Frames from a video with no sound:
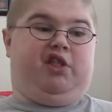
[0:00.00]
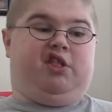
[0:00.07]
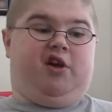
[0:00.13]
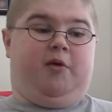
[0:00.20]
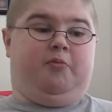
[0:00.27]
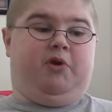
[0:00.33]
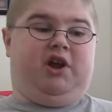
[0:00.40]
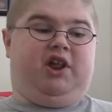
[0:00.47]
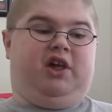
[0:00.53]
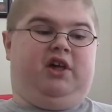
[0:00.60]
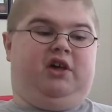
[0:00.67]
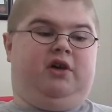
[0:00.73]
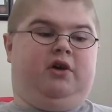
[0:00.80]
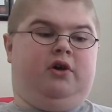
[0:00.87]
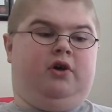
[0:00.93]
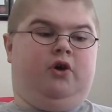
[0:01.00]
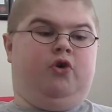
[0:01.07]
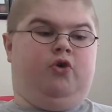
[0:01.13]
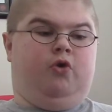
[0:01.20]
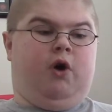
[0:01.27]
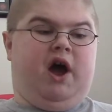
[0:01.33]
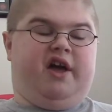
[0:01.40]
somebody
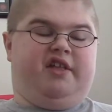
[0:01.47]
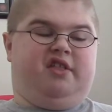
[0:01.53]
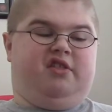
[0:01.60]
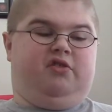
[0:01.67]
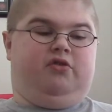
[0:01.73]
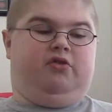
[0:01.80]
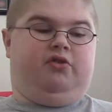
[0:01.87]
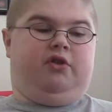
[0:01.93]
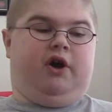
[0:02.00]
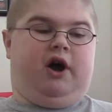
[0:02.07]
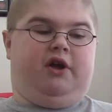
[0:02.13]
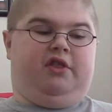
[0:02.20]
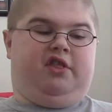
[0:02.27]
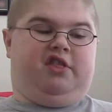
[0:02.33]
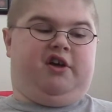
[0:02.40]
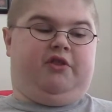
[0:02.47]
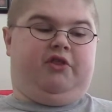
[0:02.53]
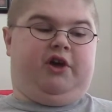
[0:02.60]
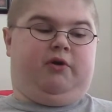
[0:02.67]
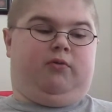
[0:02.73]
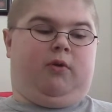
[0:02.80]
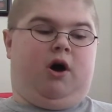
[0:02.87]
who has done
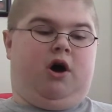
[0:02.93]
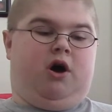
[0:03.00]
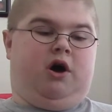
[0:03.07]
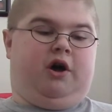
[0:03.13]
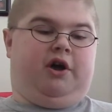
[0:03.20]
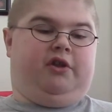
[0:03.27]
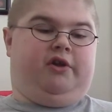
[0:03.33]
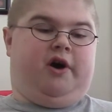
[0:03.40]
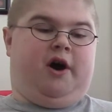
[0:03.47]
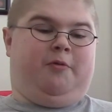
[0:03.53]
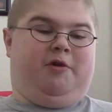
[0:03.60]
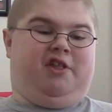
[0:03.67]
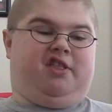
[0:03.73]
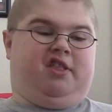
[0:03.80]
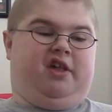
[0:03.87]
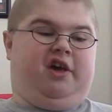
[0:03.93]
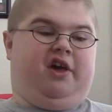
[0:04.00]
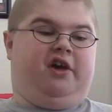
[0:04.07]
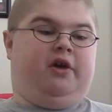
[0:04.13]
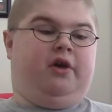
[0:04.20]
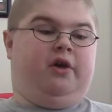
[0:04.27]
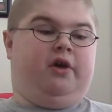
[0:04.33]
something wrong and
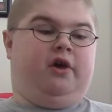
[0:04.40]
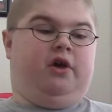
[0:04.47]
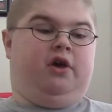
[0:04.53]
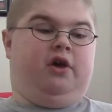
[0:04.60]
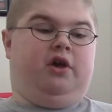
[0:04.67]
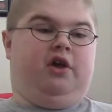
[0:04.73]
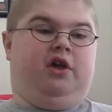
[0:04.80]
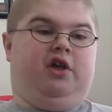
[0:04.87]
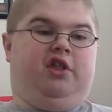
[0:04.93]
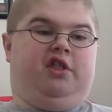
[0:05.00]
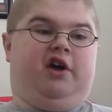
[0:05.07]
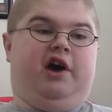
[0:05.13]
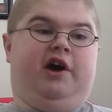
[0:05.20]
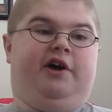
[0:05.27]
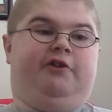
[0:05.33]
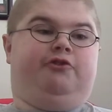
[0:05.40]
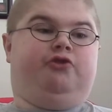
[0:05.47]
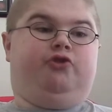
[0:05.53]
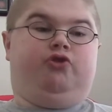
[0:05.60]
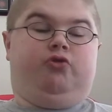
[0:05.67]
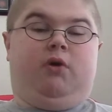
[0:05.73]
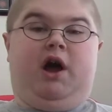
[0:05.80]
obviously is
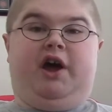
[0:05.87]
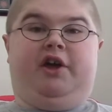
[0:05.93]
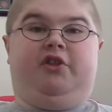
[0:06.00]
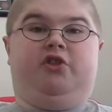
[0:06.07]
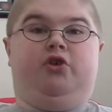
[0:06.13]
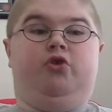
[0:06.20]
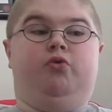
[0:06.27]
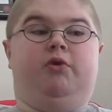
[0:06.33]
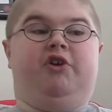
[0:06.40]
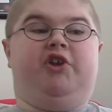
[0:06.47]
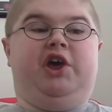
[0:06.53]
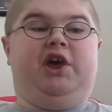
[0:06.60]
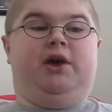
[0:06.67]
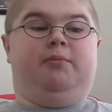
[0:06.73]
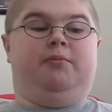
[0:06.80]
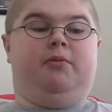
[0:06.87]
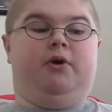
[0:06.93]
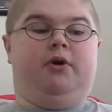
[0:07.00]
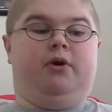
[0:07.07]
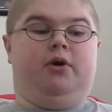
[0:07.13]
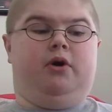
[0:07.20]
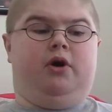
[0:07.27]
trying to redeem
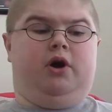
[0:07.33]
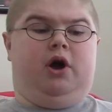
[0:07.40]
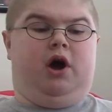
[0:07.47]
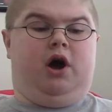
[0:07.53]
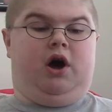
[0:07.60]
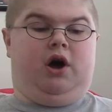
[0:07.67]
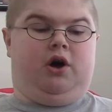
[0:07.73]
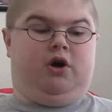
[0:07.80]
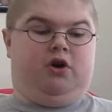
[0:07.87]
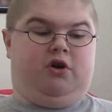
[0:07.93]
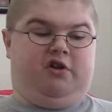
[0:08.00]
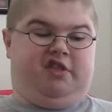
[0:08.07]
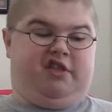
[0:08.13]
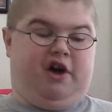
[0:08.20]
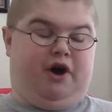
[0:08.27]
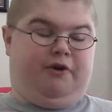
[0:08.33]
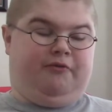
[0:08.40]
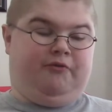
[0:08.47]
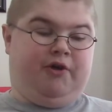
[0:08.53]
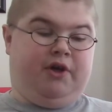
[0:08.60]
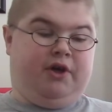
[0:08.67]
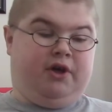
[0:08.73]
herself,
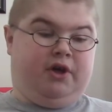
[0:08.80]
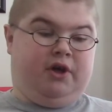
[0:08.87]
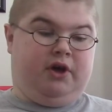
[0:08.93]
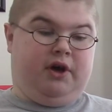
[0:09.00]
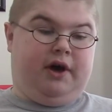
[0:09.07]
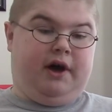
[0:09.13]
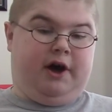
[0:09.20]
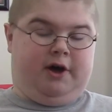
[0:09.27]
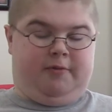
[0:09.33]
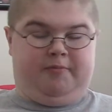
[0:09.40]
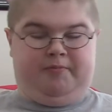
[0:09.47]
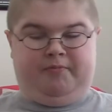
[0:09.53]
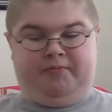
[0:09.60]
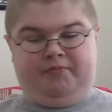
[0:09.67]
and